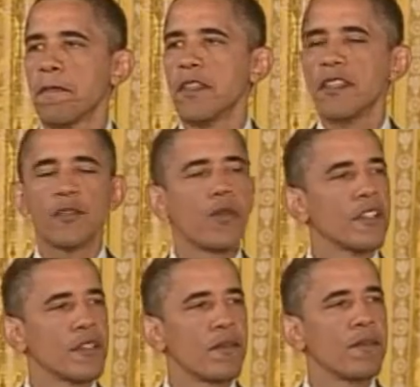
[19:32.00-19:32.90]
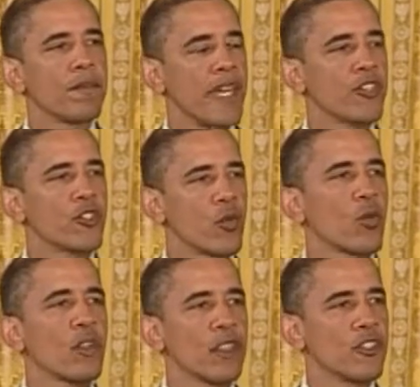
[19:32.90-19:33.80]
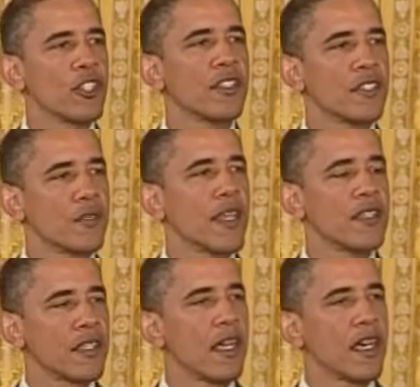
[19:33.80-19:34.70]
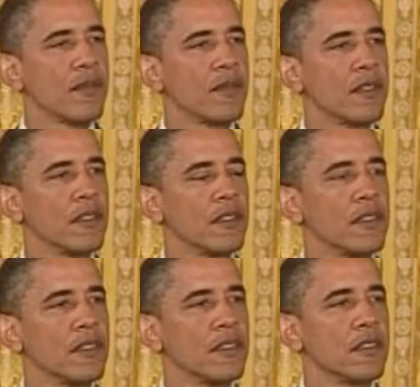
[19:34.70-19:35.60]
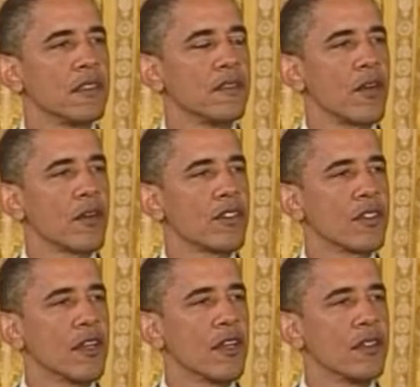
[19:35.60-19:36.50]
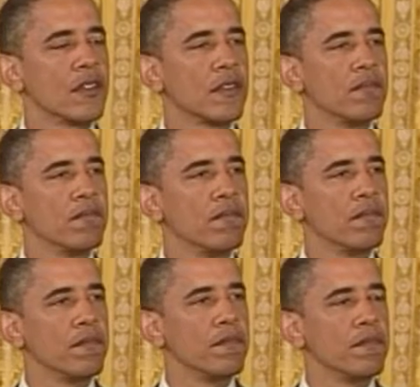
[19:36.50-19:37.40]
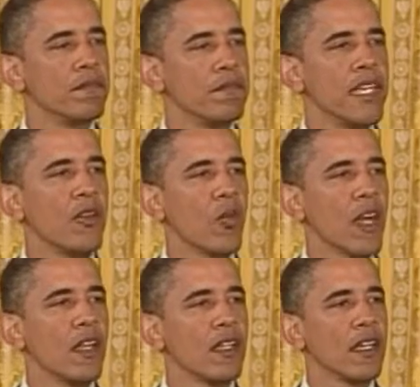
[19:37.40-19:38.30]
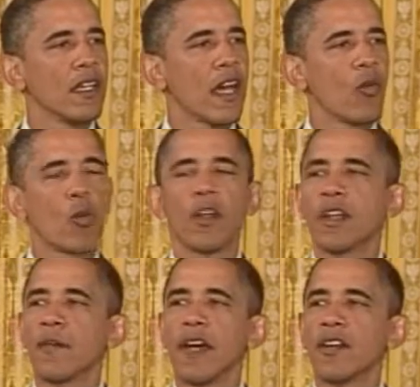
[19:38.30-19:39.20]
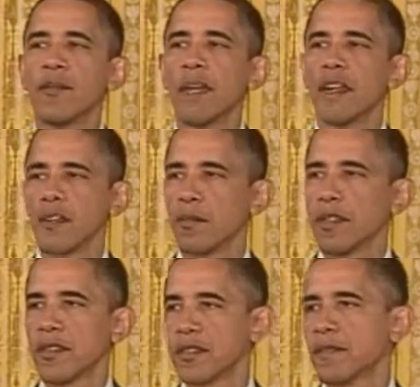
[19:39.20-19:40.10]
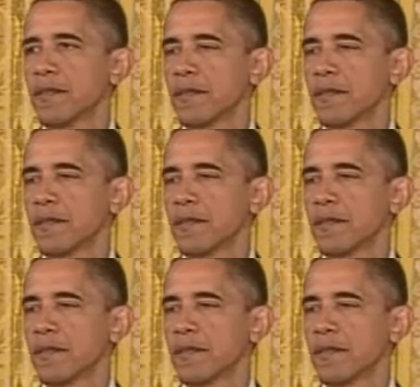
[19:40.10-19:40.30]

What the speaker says: She just wants to make sure that she can spend time focused on being well and not worrying about her medical bills.